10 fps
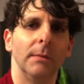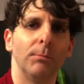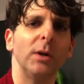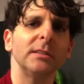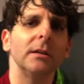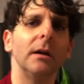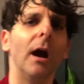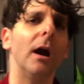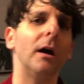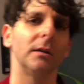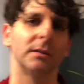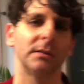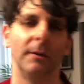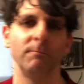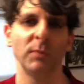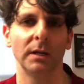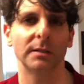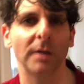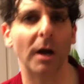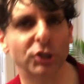Boys and girls,
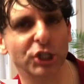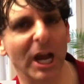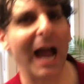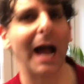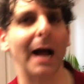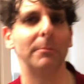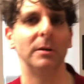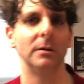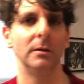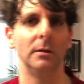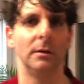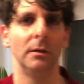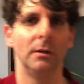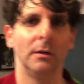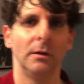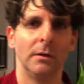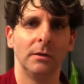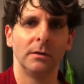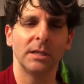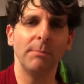it's our job
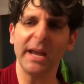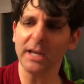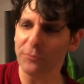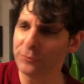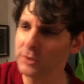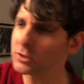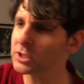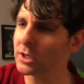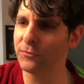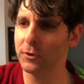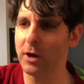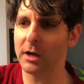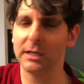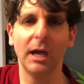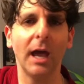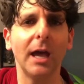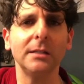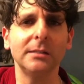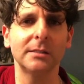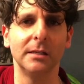to make a future for our
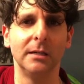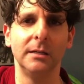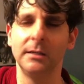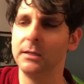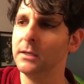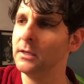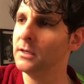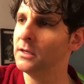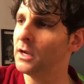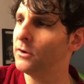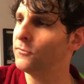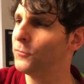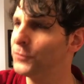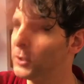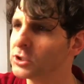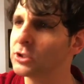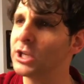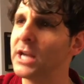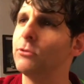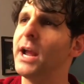kids, for future
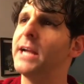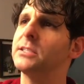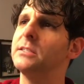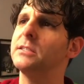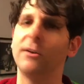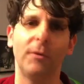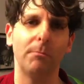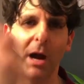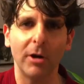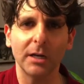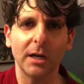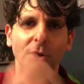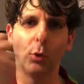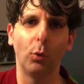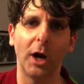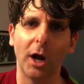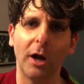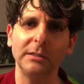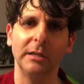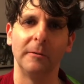generations of America and the
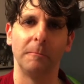world.